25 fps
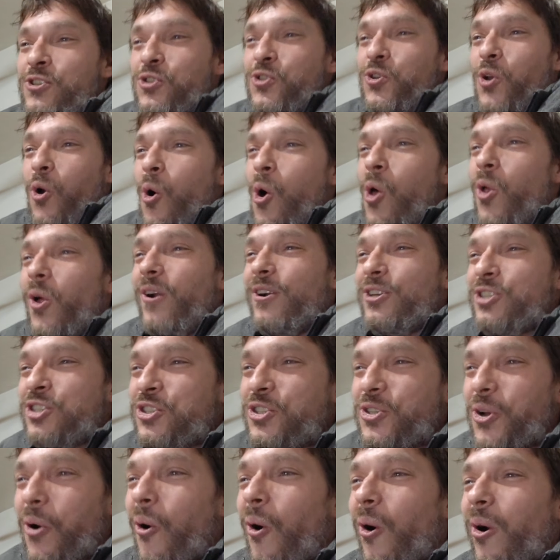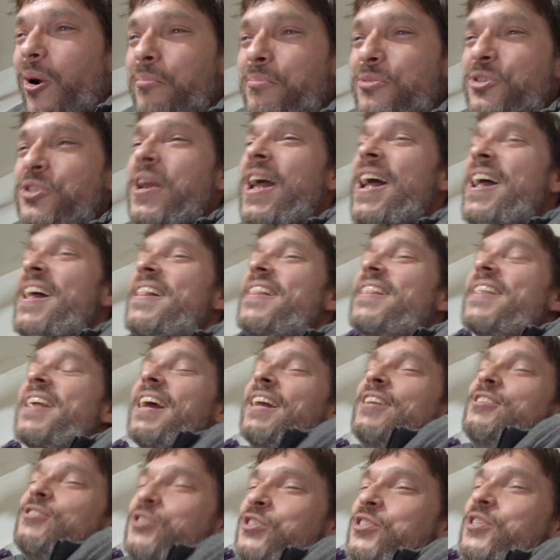solar storms
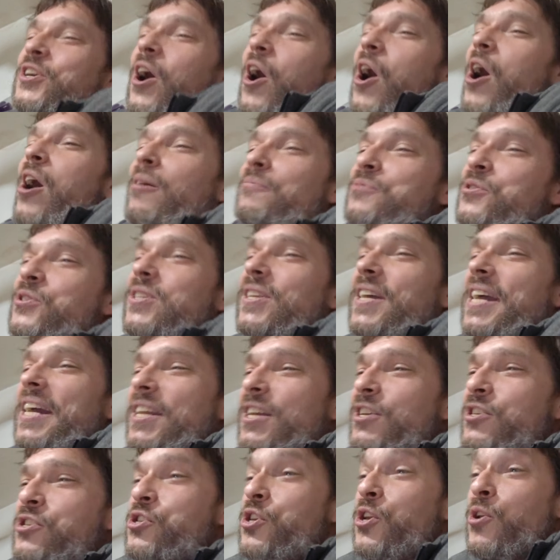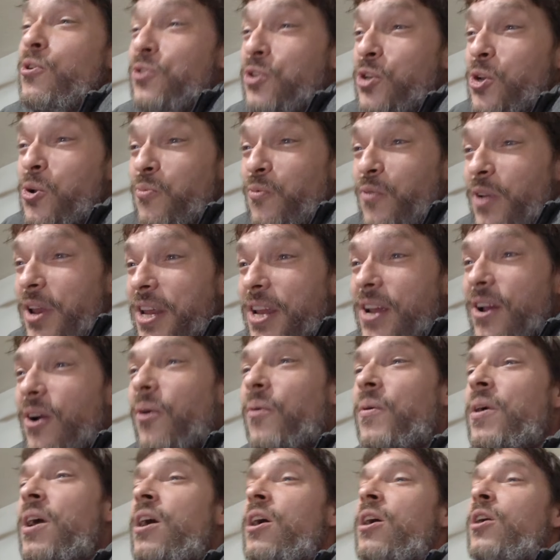in Scob's latest YouTube
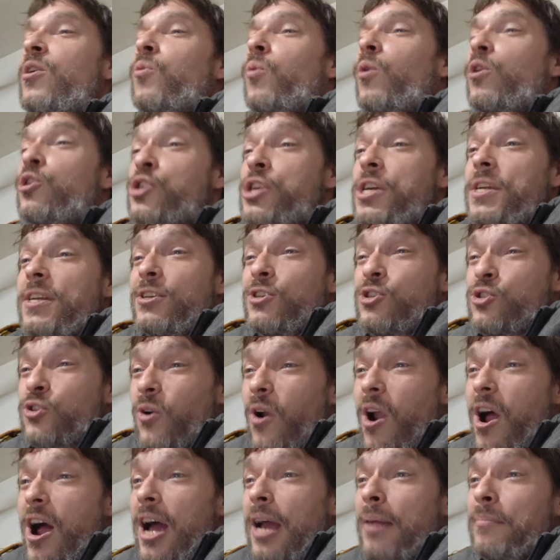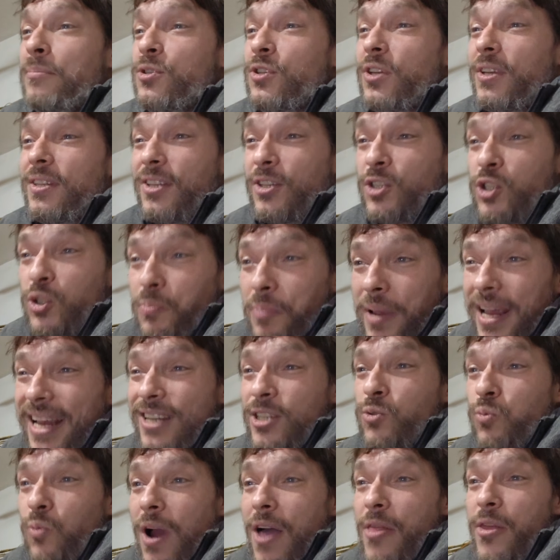video, where she describes the
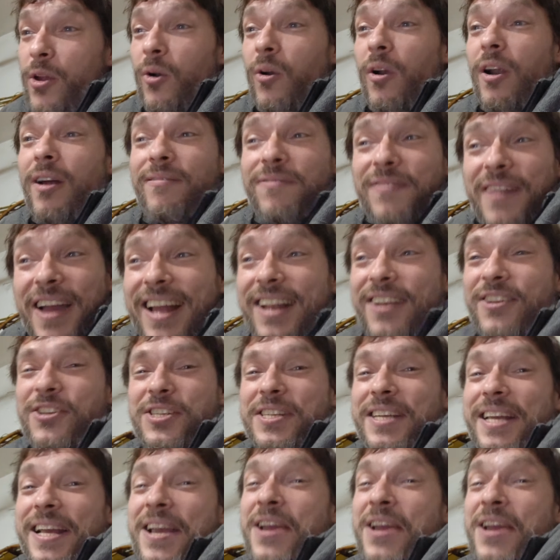space weather event